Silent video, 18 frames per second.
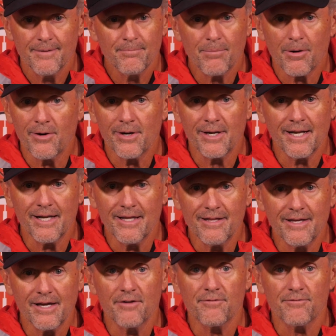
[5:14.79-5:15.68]
barring
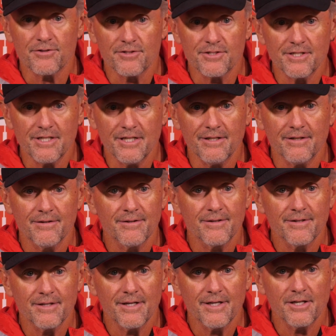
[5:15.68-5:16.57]
anything unforeseen
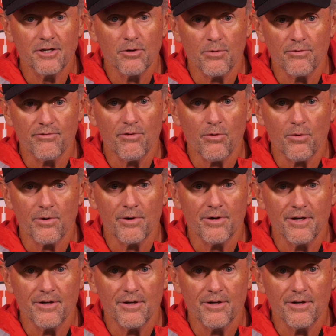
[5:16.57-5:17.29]
going forward.